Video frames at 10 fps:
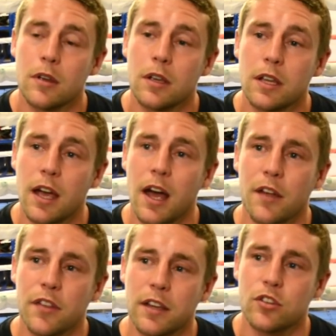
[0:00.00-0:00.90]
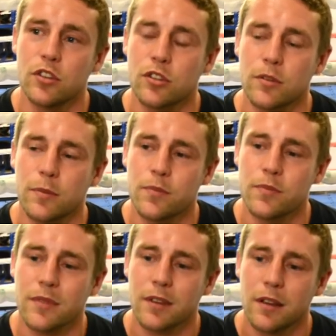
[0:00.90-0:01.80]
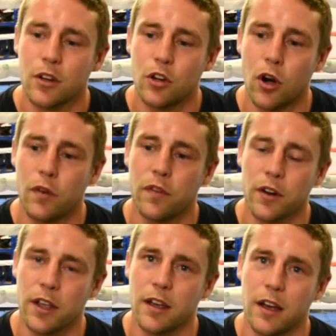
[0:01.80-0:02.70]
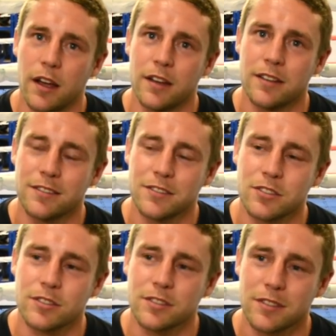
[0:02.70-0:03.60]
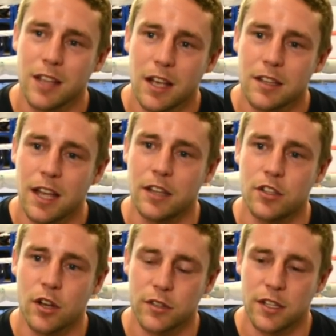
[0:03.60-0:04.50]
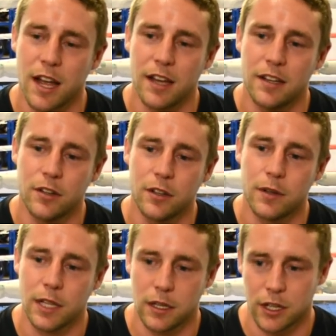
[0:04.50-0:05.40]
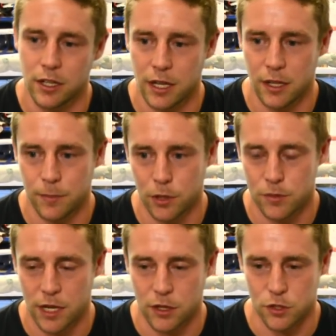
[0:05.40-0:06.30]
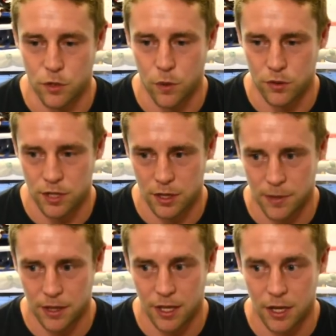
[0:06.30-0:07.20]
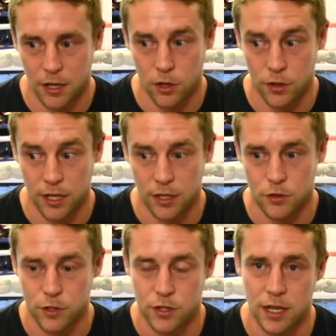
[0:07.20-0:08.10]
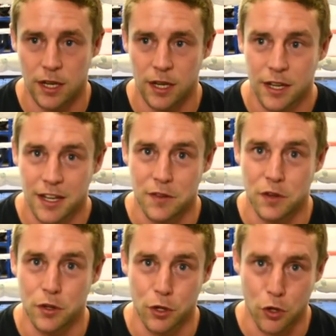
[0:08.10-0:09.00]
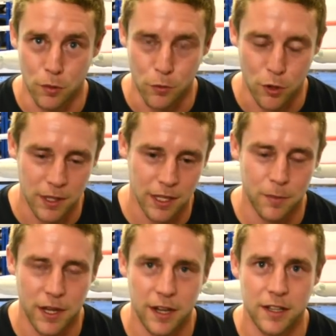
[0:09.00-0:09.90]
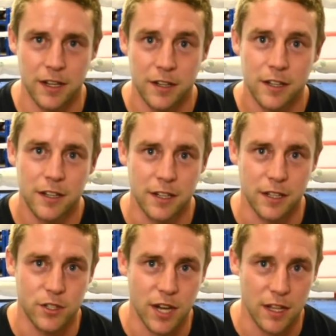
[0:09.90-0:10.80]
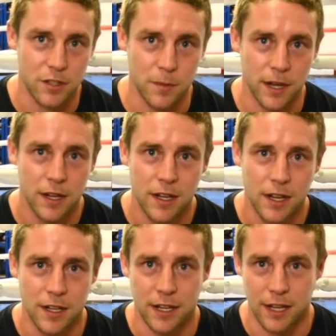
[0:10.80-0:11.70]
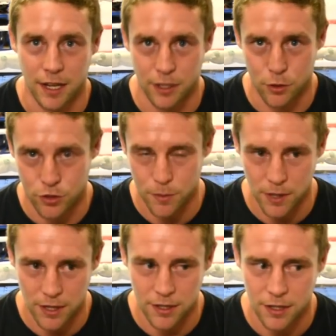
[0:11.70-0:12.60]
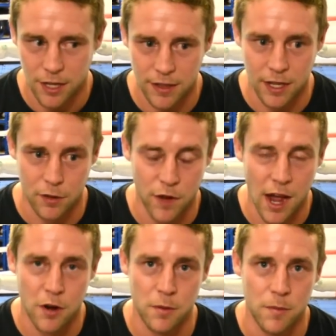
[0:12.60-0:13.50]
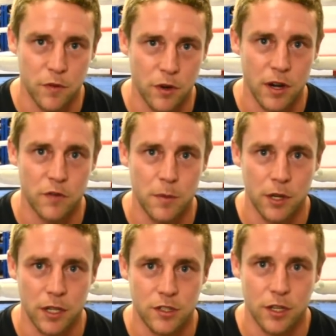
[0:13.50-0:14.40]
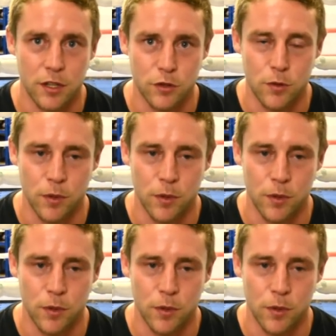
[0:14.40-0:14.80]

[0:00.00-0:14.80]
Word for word: Yeah, I think just go for it, and like you saw tonight, you know, the little girl get a little bit upset because she walked in a bit late and all the kids were training. If you're going to come, come a little bit earlier, you can chat to me and you can get used to being in the environment before everybody turns up.